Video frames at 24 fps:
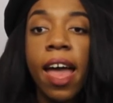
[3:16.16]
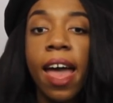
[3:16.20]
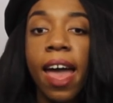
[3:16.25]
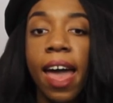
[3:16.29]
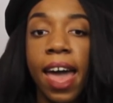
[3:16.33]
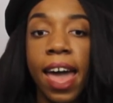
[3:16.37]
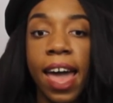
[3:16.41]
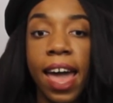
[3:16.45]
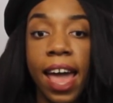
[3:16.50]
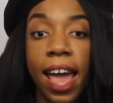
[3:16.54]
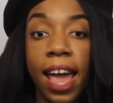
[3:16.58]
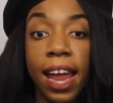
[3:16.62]

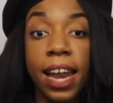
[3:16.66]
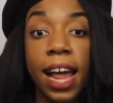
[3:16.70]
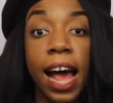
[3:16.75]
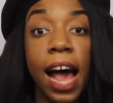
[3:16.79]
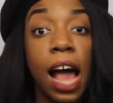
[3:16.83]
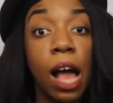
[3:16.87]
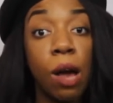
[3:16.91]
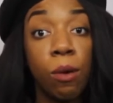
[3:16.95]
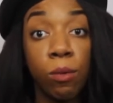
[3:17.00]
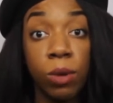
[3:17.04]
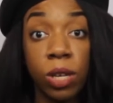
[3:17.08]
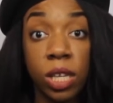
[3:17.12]
And
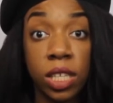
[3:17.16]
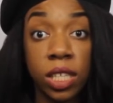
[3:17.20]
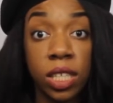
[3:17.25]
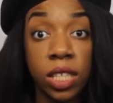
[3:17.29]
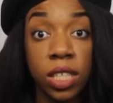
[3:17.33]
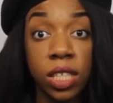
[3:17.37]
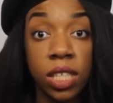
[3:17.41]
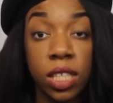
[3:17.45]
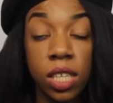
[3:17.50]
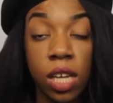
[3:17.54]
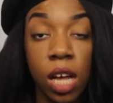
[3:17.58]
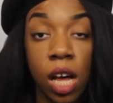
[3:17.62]
I
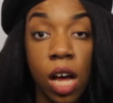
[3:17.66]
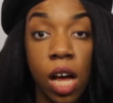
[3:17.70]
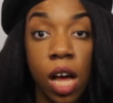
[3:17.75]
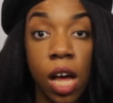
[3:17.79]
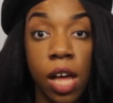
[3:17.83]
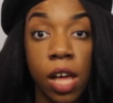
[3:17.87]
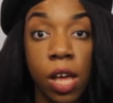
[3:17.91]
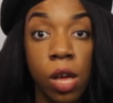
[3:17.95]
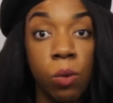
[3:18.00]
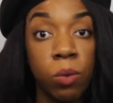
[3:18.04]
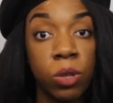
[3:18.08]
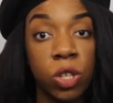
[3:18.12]
was,
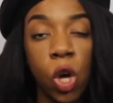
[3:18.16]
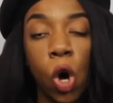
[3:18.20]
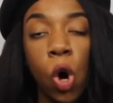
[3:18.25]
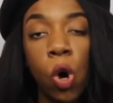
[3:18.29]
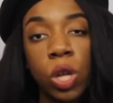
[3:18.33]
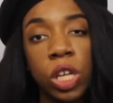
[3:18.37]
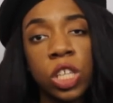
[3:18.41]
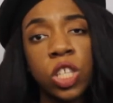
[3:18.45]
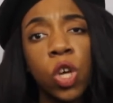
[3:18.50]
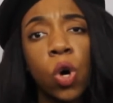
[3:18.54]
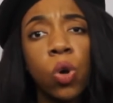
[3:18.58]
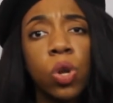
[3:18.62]

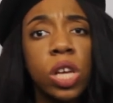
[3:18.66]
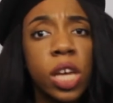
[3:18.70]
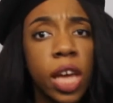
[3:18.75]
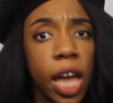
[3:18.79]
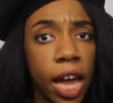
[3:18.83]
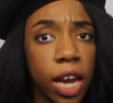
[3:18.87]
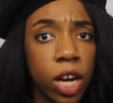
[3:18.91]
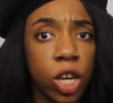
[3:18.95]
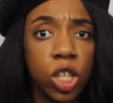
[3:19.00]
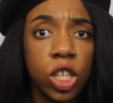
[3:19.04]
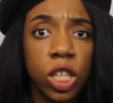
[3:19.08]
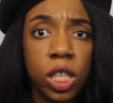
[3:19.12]
it's only
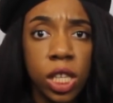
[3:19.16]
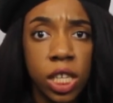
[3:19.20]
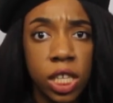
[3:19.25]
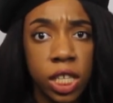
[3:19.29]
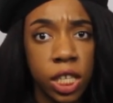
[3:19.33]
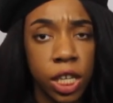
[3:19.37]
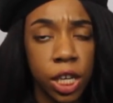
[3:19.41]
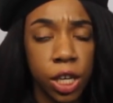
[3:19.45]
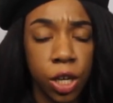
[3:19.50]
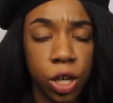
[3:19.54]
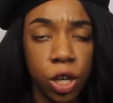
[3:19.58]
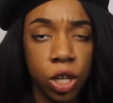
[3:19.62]
catered to the
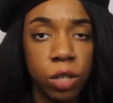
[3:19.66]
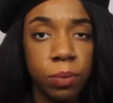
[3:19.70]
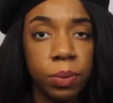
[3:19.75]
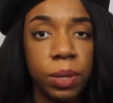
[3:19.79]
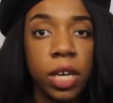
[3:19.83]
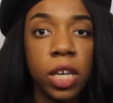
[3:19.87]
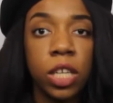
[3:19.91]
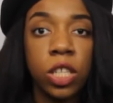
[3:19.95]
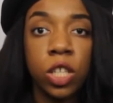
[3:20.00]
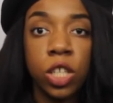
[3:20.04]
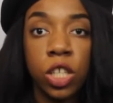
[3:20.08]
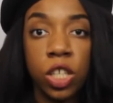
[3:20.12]
seniors,
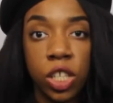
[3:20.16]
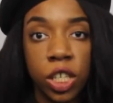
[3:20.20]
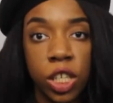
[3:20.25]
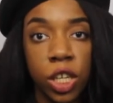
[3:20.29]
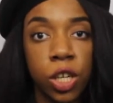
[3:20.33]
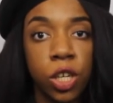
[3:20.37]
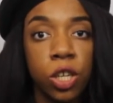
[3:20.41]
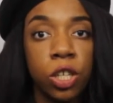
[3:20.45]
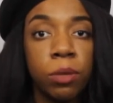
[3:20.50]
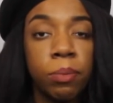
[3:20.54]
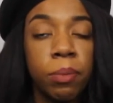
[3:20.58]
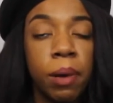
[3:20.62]
because the
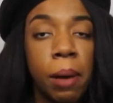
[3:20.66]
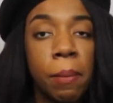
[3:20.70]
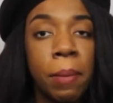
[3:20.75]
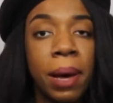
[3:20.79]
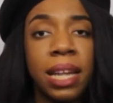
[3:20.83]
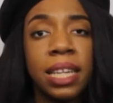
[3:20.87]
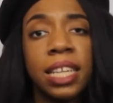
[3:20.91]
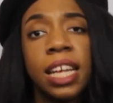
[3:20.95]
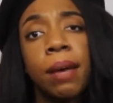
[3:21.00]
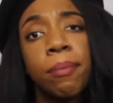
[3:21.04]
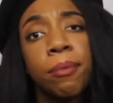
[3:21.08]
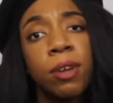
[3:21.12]
seniors, by
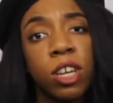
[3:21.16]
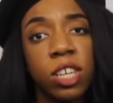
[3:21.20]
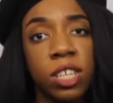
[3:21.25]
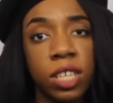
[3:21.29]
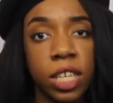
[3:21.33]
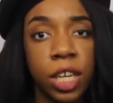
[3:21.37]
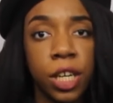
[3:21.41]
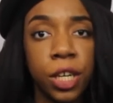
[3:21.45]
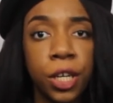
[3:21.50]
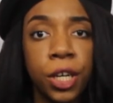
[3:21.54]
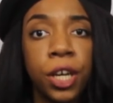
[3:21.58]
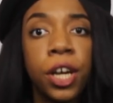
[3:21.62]
the time you're a
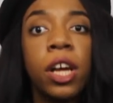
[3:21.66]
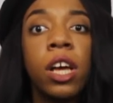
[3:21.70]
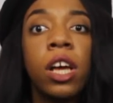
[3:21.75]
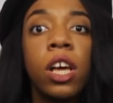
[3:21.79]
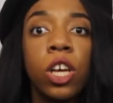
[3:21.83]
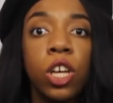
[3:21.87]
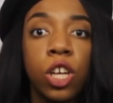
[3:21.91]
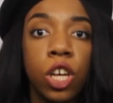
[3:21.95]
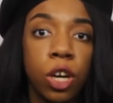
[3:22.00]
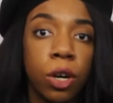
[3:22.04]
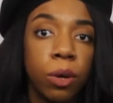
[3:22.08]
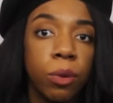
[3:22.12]
senior,
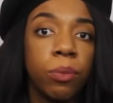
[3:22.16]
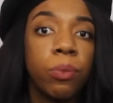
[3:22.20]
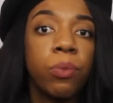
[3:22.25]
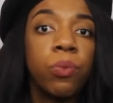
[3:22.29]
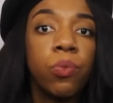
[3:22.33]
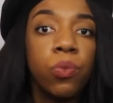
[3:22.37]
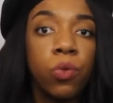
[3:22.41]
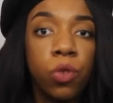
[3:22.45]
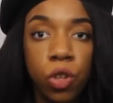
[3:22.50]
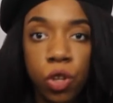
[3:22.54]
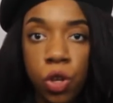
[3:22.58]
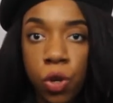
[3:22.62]

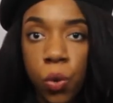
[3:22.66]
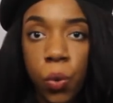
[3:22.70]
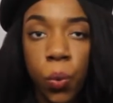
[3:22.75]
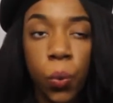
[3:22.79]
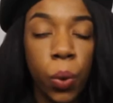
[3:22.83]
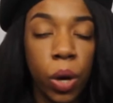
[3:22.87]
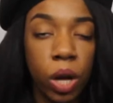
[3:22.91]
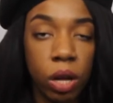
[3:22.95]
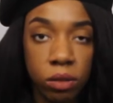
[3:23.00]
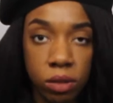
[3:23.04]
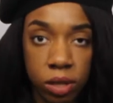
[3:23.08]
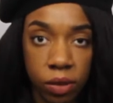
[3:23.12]
you
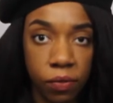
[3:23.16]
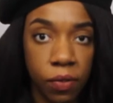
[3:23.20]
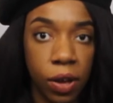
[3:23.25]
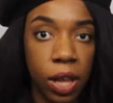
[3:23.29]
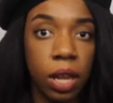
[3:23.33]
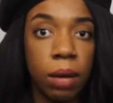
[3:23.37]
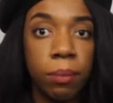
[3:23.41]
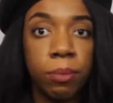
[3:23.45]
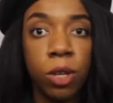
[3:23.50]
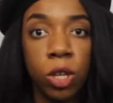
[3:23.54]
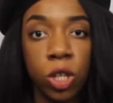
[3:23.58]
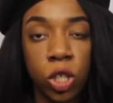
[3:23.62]
will
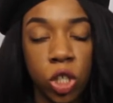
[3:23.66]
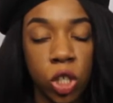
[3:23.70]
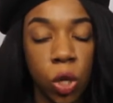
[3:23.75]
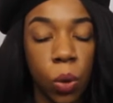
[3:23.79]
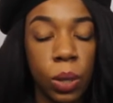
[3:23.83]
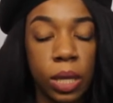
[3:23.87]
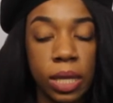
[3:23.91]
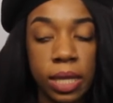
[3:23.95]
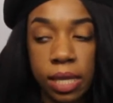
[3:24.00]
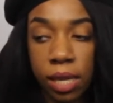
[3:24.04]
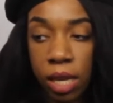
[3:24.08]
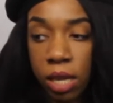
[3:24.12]
develop your
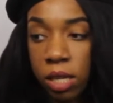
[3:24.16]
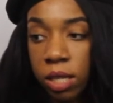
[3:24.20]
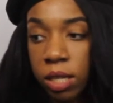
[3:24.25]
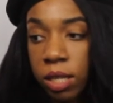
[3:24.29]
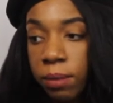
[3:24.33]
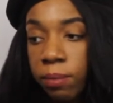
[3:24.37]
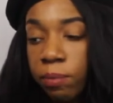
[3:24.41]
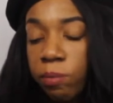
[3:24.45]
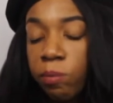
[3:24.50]
sewing skills.